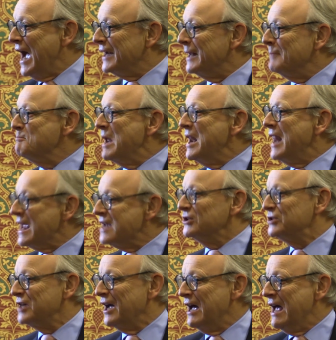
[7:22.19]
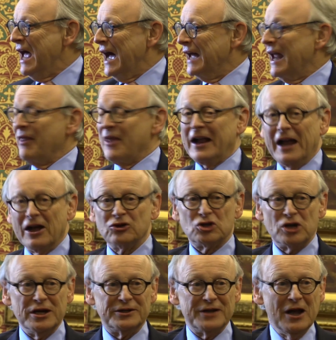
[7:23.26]
and in Malaysia and other
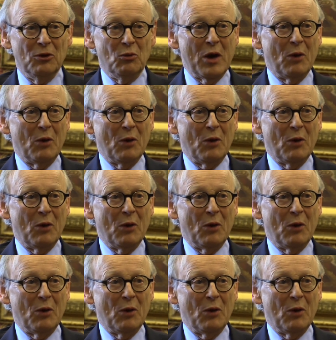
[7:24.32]
countries